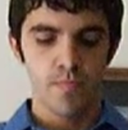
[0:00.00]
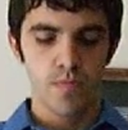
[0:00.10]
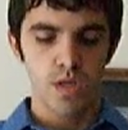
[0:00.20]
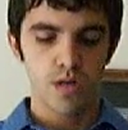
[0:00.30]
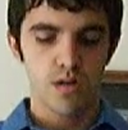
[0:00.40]

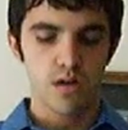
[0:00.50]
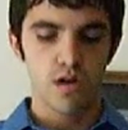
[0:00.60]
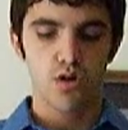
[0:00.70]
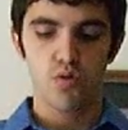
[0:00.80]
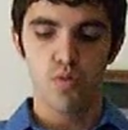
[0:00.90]

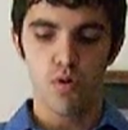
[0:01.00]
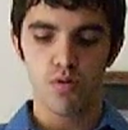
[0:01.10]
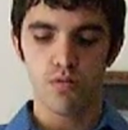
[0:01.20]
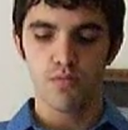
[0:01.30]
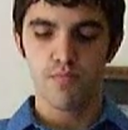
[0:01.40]
A
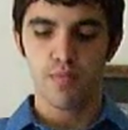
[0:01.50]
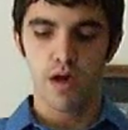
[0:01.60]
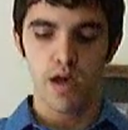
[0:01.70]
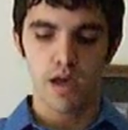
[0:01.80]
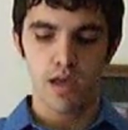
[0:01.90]
quote
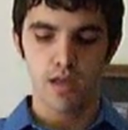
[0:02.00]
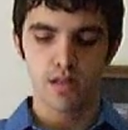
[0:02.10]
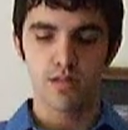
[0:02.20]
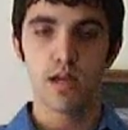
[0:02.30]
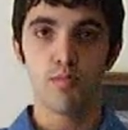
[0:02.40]

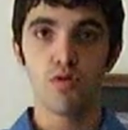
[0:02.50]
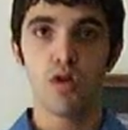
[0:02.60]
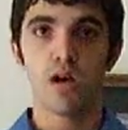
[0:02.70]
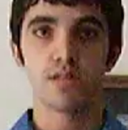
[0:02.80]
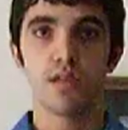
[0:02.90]
by Deborah
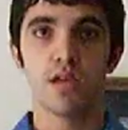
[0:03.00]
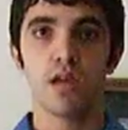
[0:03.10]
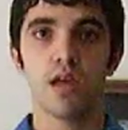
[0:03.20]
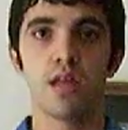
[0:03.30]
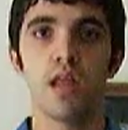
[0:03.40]

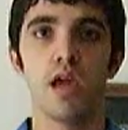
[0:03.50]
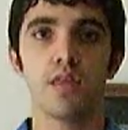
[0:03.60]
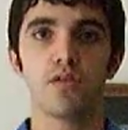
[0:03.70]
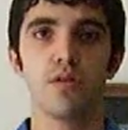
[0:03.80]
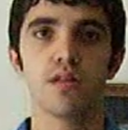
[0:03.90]
Lossing, an
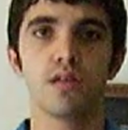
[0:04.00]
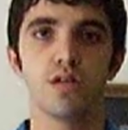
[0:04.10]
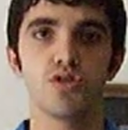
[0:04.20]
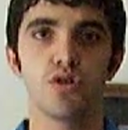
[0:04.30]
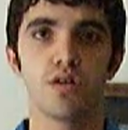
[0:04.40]
8th grade
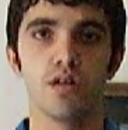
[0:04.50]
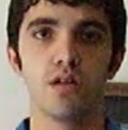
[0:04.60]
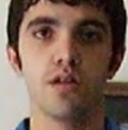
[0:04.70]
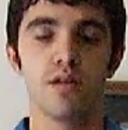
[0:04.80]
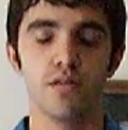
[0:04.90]
teacher
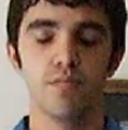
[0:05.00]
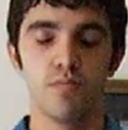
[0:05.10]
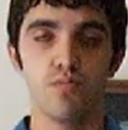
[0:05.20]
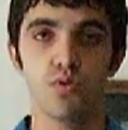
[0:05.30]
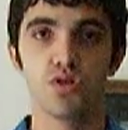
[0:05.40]

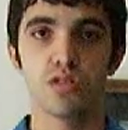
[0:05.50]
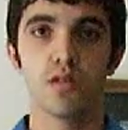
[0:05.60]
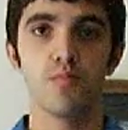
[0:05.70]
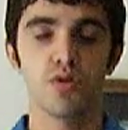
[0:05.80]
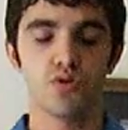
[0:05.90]
which is in
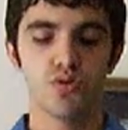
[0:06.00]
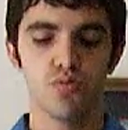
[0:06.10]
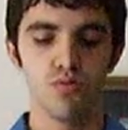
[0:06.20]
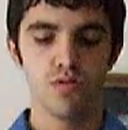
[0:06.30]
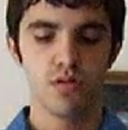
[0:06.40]
the middle
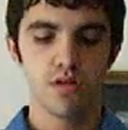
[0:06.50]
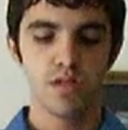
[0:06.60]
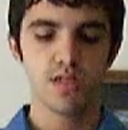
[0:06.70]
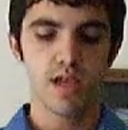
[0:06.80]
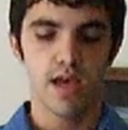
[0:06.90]
school,
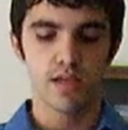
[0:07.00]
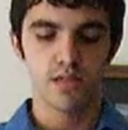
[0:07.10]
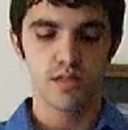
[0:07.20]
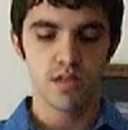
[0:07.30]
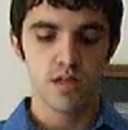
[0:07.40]

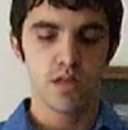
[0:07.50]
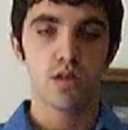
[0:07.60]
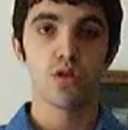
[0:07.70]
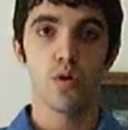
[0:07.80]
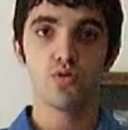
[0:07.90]
says, "The No